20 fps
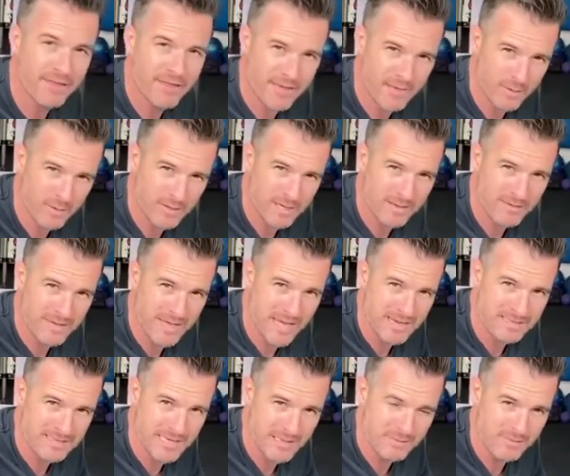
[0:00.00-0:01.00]
then I'll get
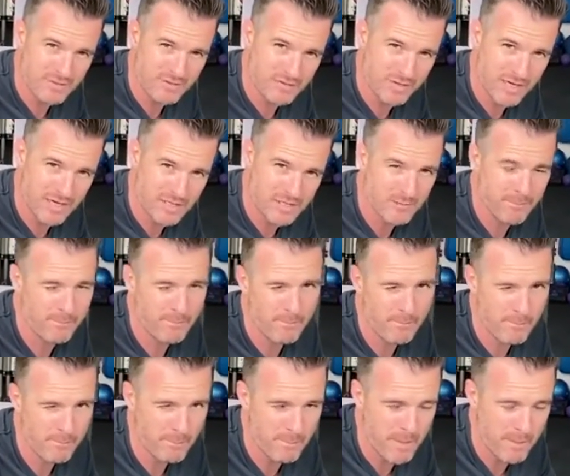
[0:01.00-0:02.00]
that deep stretch.
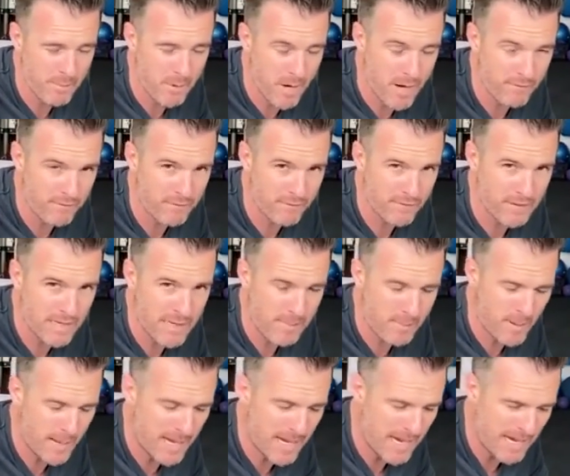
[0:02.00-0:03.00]
Be mindful of
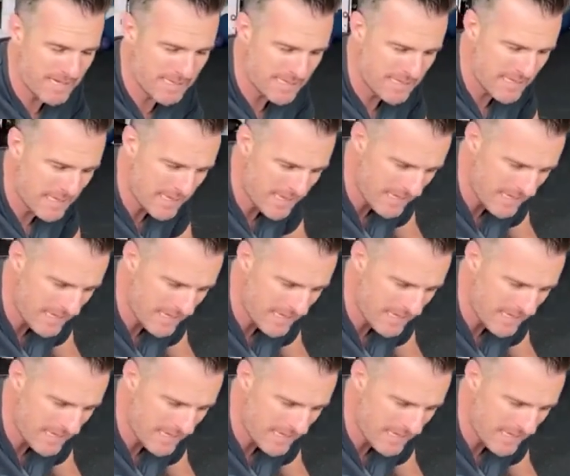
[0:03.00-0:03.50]
any pain